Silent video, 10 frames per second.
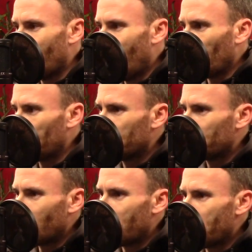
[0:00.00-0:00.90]
help
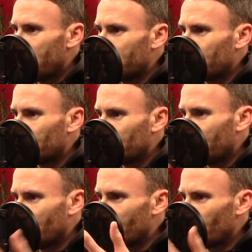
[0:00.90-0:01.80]
type
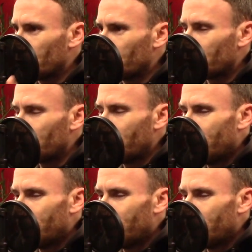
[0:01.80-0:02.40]
industry as much as